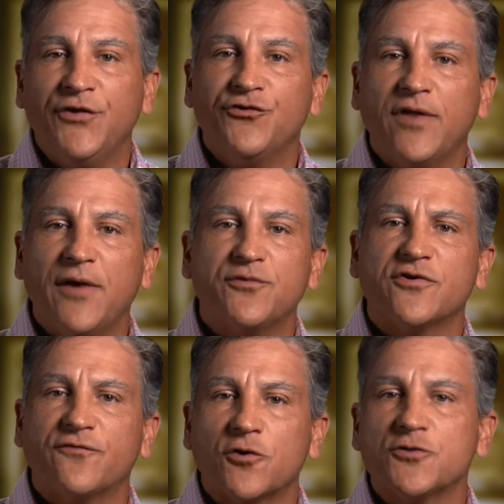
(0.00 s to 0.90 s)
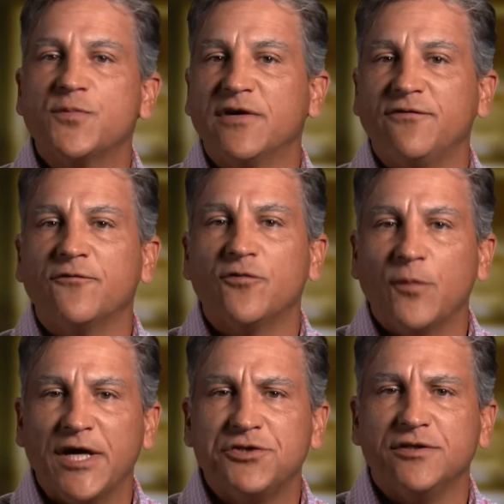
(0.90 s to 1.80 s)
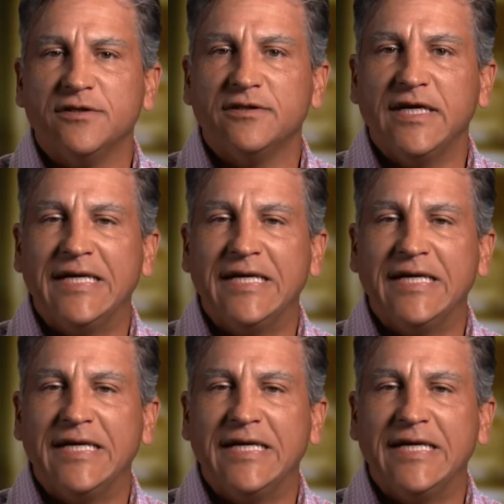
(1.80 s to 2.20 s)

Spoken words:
So that was the first bit of information.